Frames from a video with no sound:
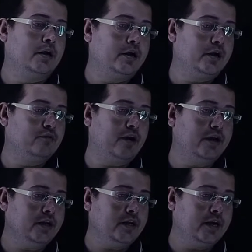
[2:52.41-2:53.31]

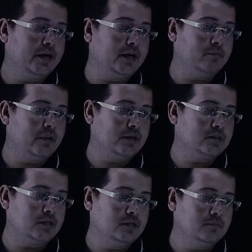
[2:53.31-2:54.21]
Dividing 18 by
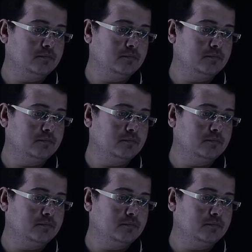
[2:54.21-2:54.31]
3.